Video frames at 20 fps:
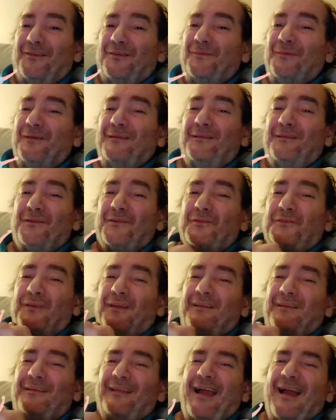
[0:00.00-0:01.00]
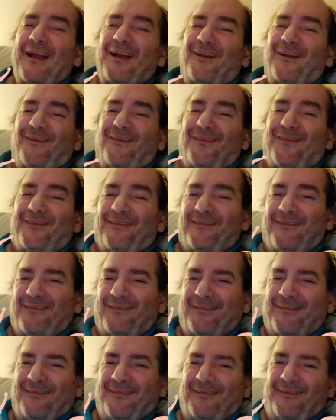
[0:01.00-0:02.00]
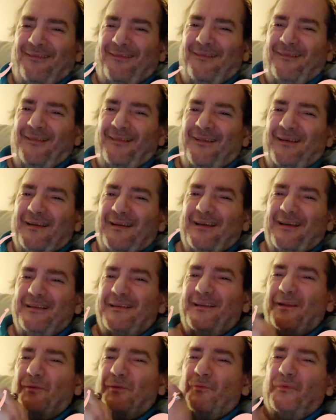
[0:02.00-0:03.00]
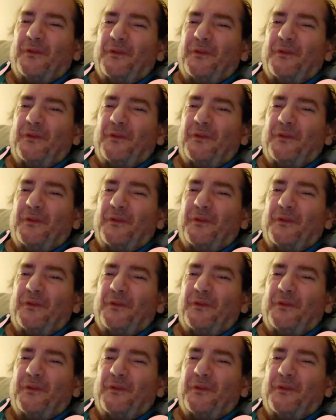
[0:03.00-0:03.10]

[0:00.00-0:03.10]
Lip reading: It wants to shut down and then